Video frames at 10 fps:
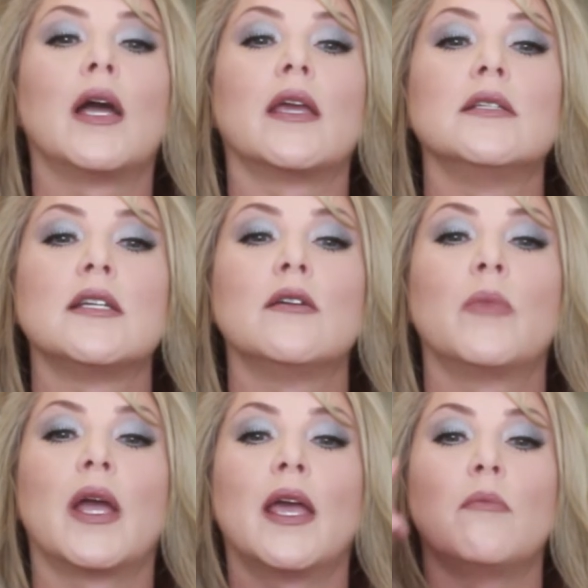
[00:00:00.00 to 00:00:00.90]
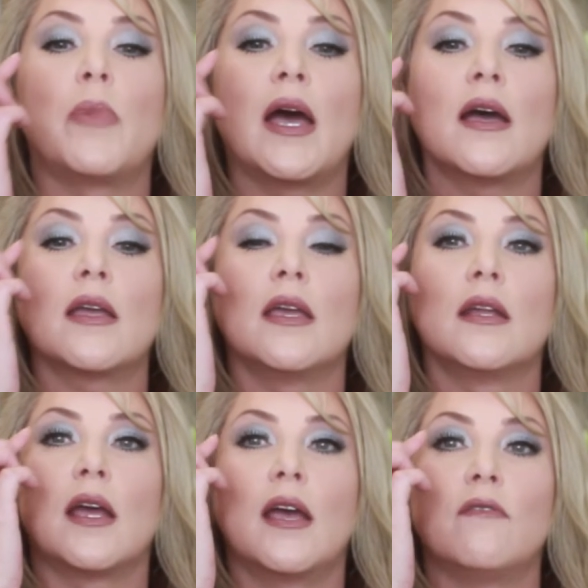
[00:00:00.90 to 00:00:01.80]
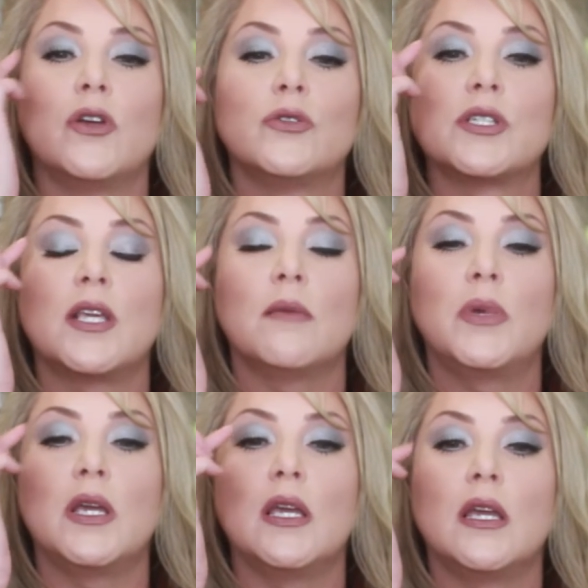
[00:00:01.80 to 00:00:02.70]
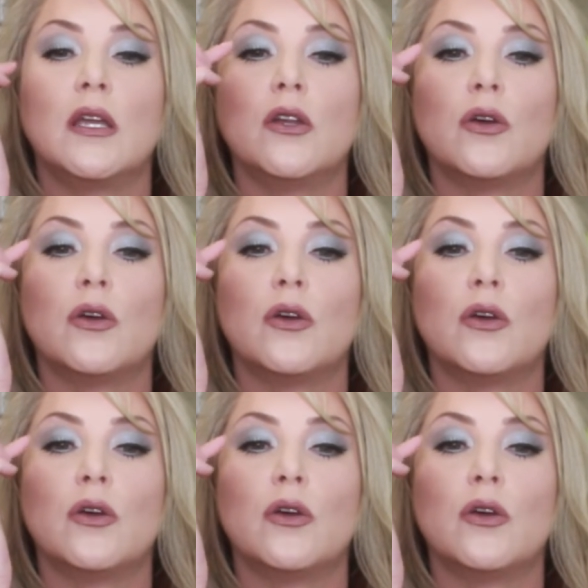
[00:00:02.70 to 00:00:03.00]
I could tilt my head back and I have no skipping,